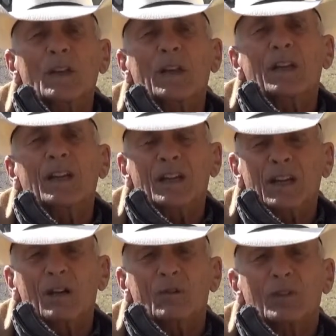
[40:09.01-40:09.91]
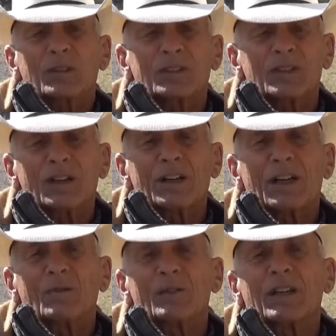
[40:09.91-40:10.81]
anyhow, we started
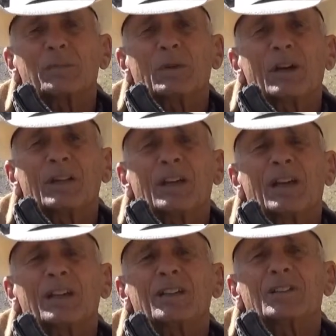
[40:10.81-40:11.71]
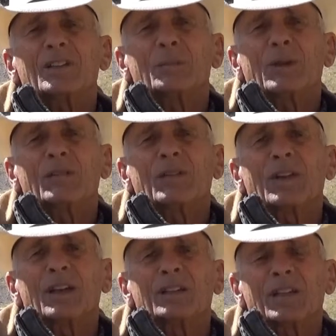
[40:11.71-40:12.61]
out with 8 party lines and above the lines.